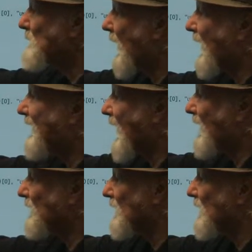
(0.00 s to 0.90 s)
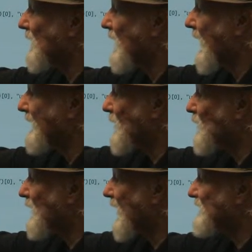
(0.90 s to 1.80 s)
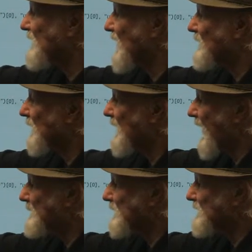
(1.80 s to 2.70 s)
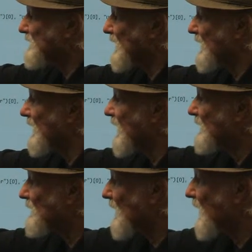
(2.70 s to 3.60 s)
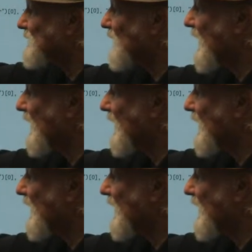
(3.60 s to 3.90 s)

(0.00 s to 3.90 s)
my counter had a lowercase m and a capital C. So that's what